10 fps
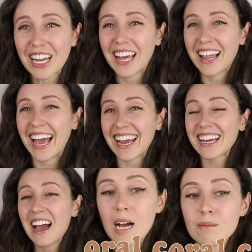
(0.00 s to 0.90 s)

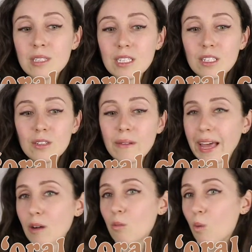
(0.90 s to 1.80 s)
It comes to
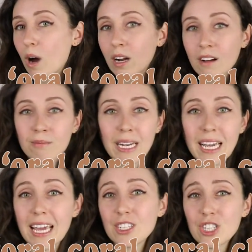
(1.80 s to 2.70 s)
one-off
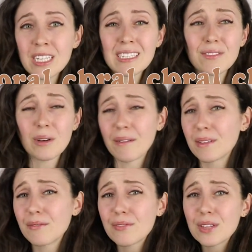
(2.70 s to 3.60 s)
medications, if you have
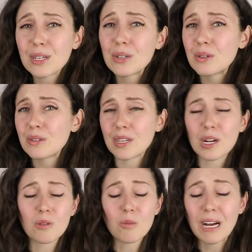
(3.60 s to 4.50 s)
the flu,
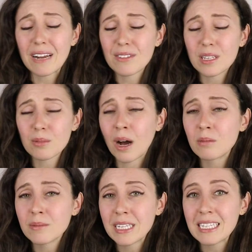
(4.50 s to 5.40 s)
whatever the
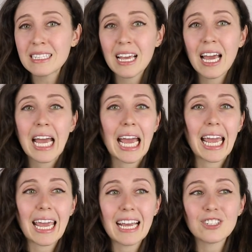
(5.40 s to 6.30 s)
problem is,
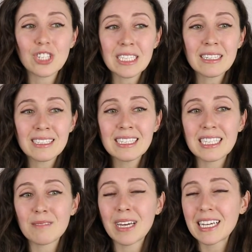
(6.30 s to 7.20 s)
it just doesn't
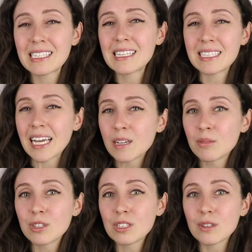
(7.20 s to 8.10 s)
seem like a
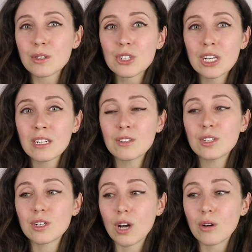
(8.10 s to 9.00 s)
sustainable solution
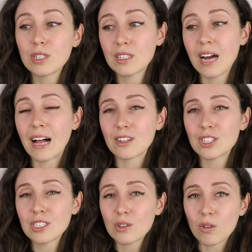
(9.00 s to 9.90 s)
to go to your
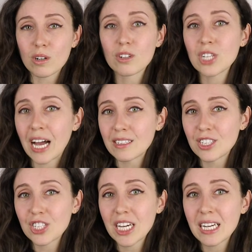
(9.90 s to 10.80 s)
allergist to oral
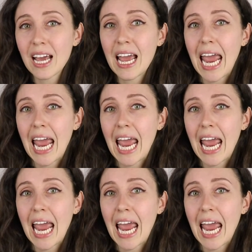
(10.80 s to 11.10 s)
challenge it